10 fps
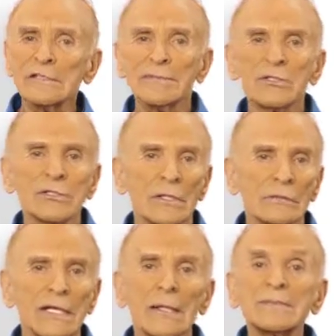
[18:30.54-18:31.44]
has been
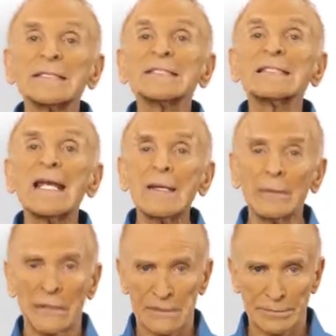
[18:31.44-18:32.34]
shown to help
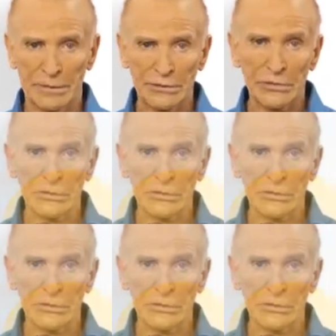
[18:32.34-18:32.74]
stabilize blood